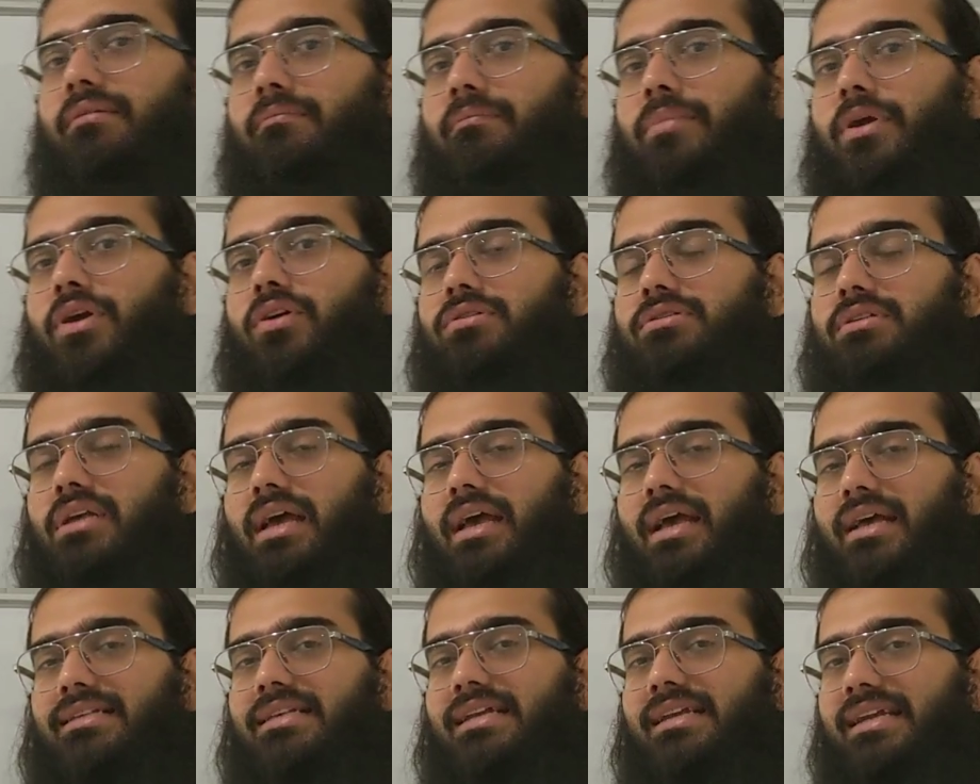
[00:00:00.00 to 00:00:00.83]
because
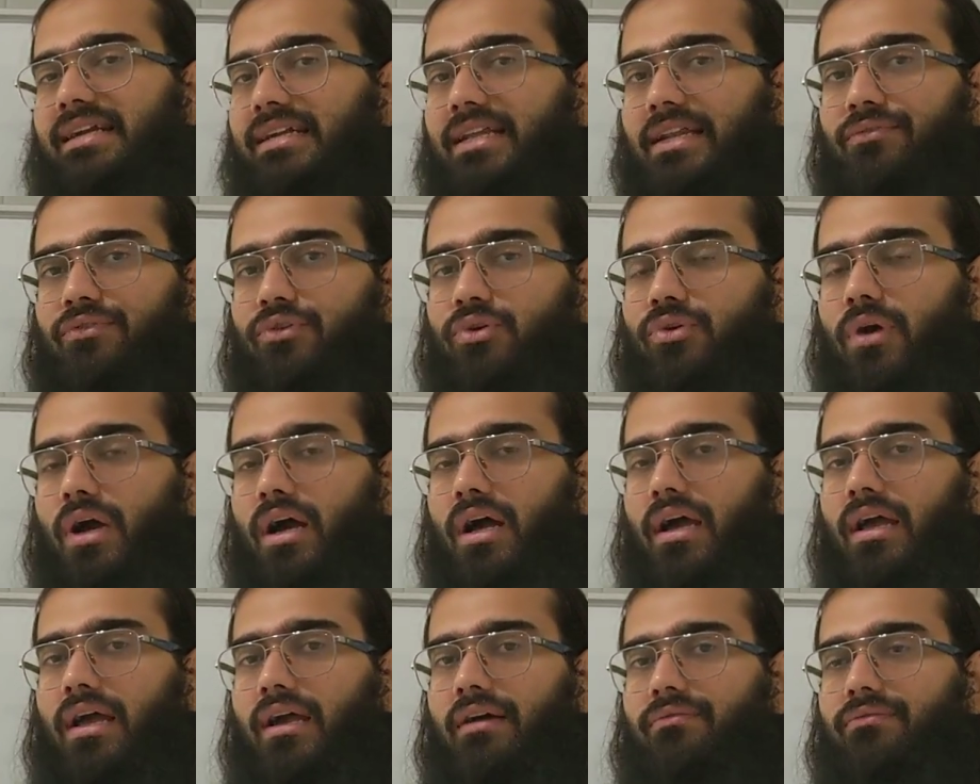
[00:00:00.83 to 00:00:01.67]
as an interview
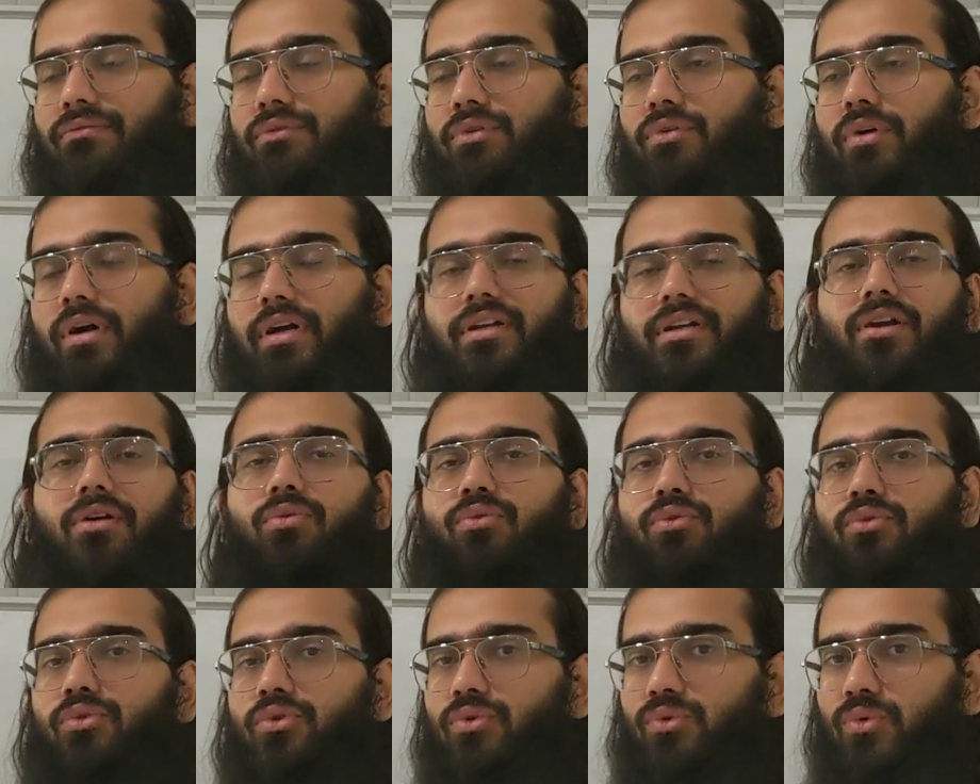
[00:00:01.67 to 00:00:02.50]
I have no idea
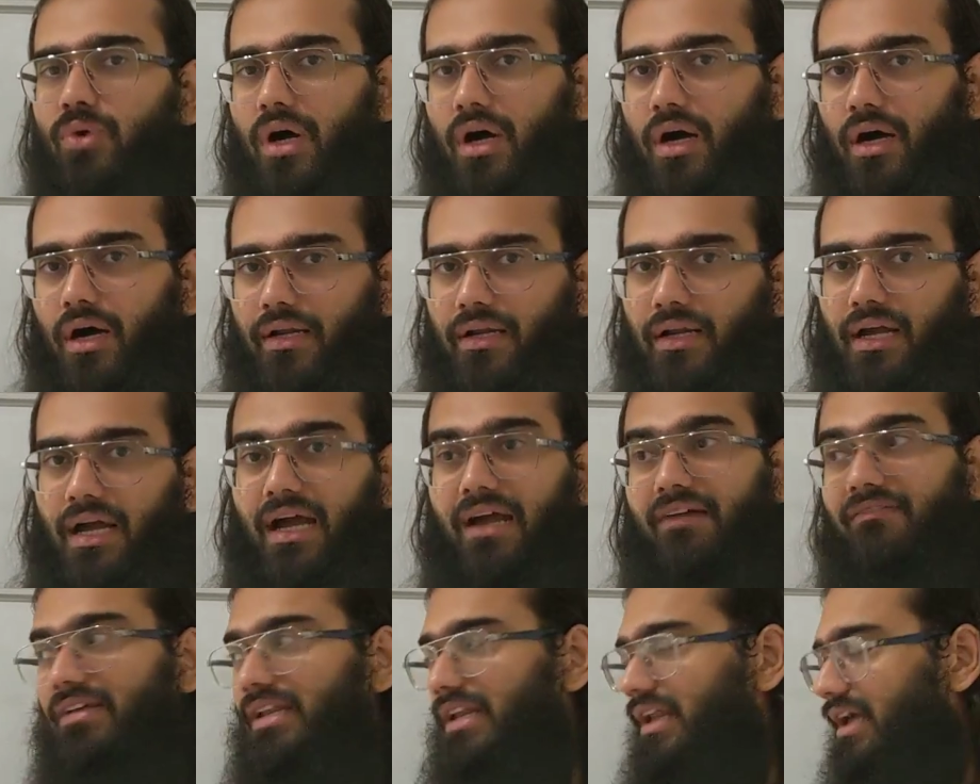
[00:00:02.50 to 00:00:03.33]
who you are,
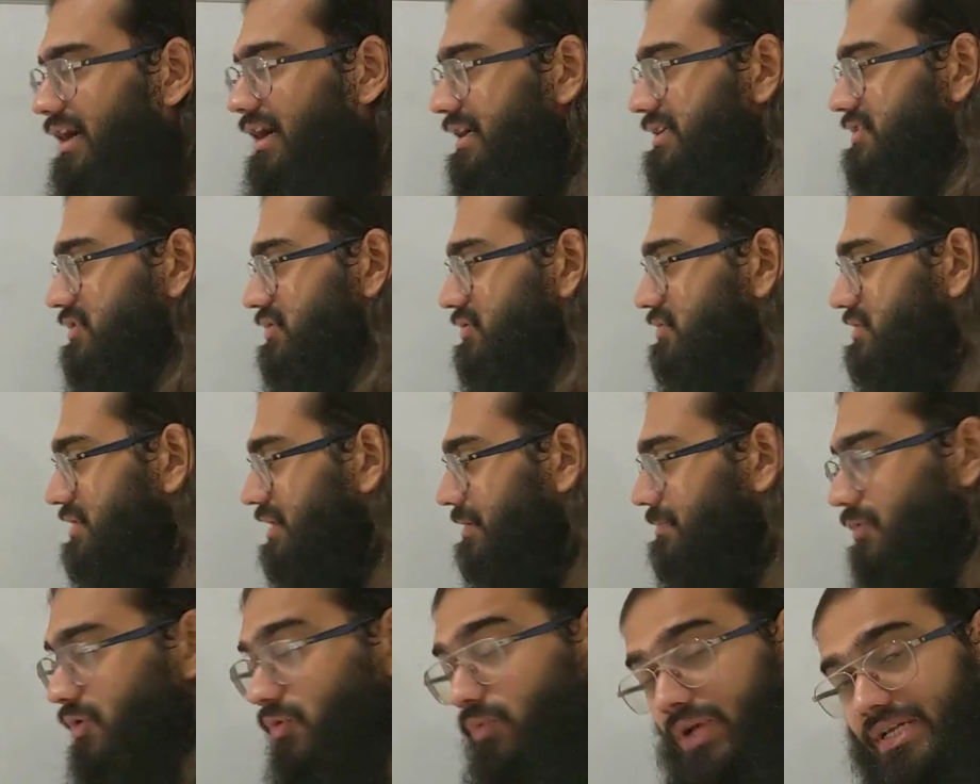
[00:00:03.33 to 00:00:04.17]
I will ask you
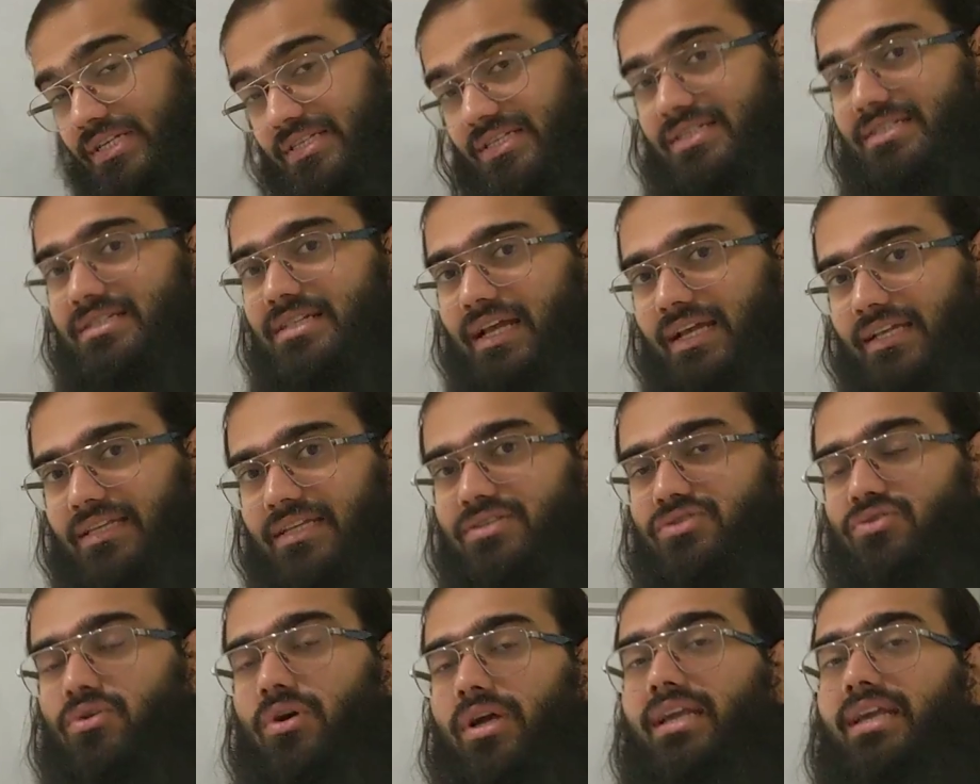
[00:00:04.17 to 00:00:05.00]
some questions like
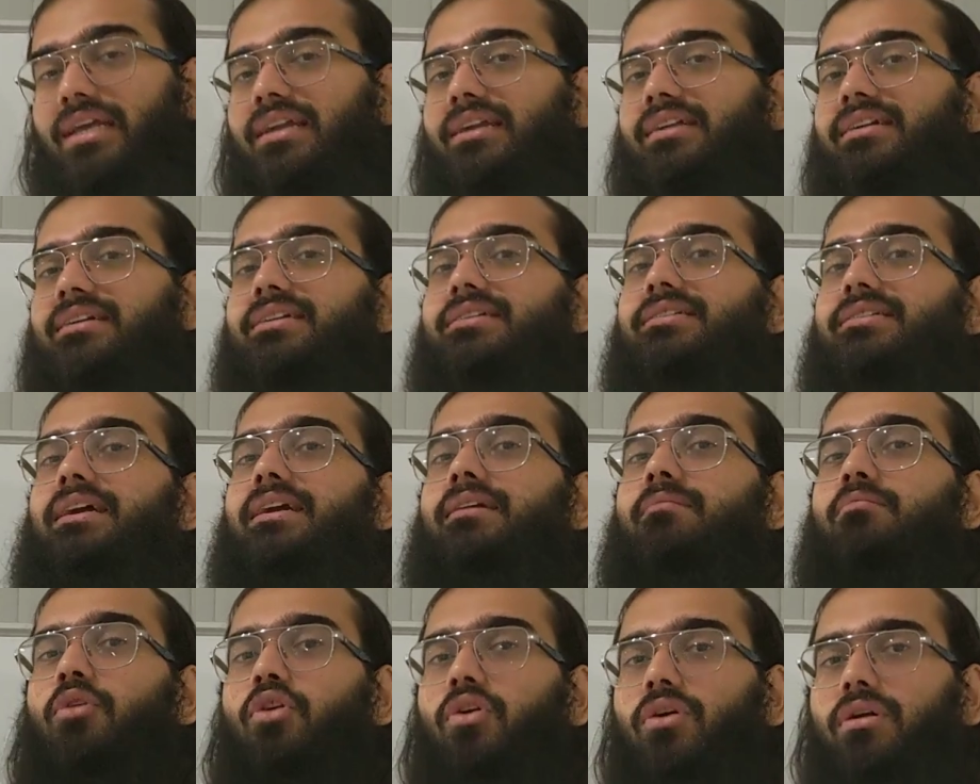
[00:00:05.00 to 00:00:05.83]
this so I can
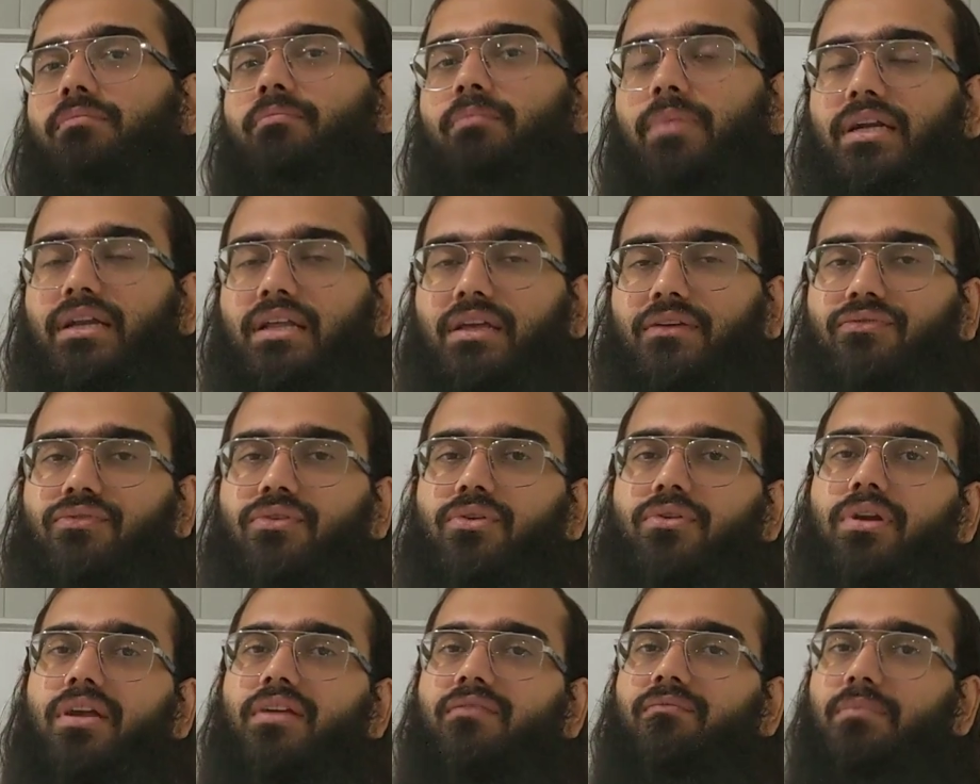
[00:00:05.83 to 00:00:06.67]
understand more. But if
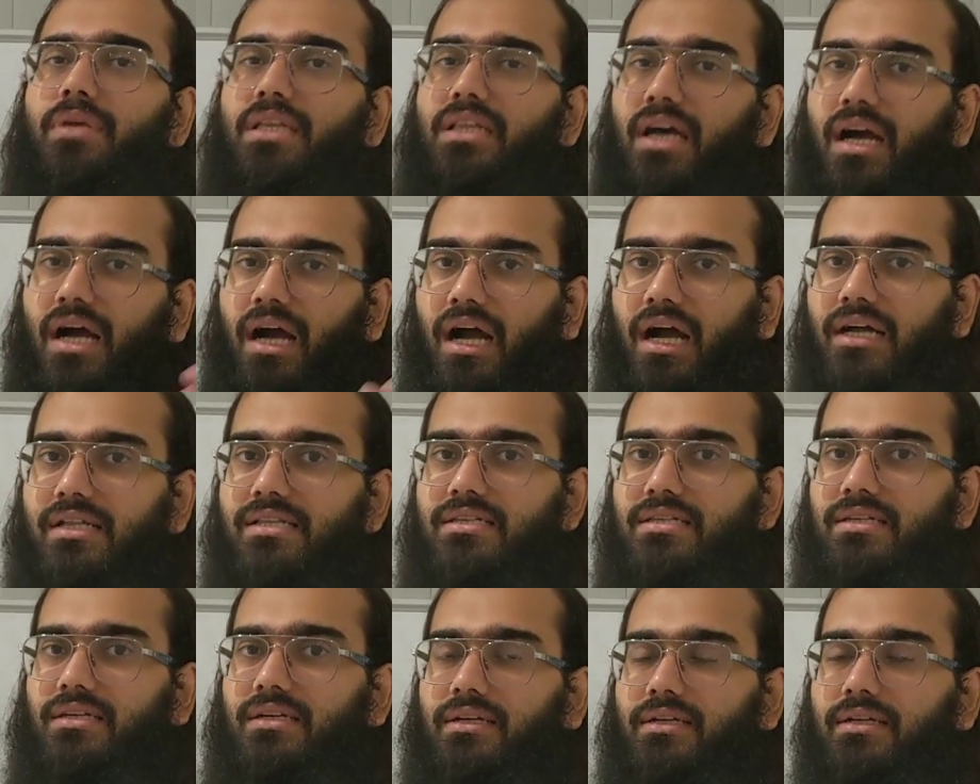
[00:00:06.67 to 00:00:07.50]
you give me the
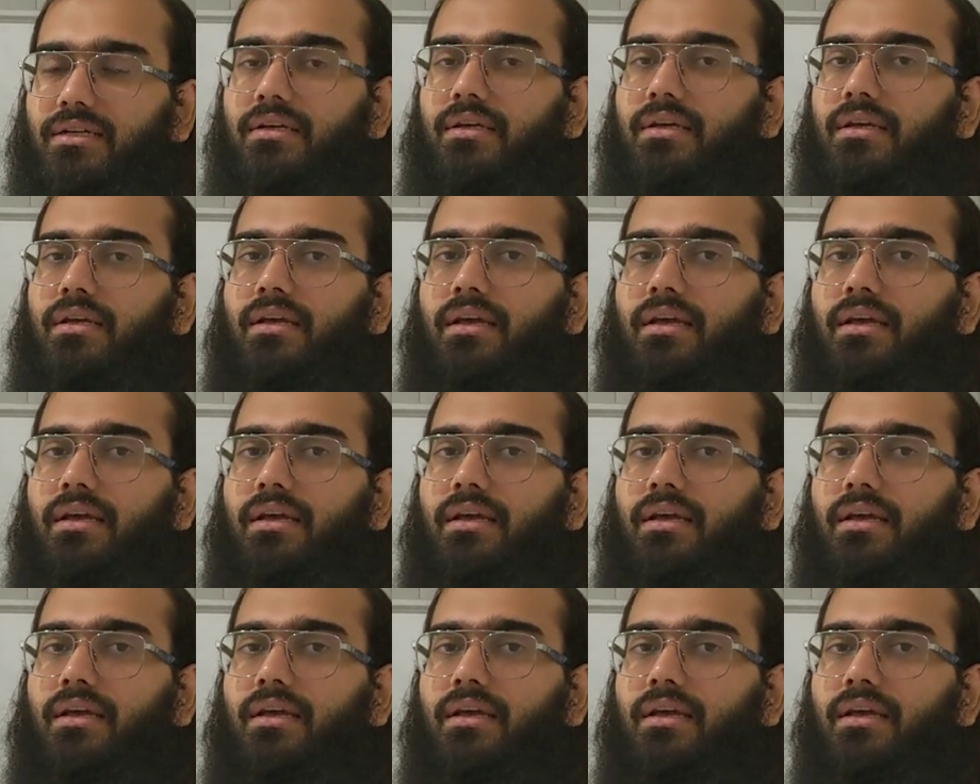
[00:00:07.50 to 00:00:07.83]
answer,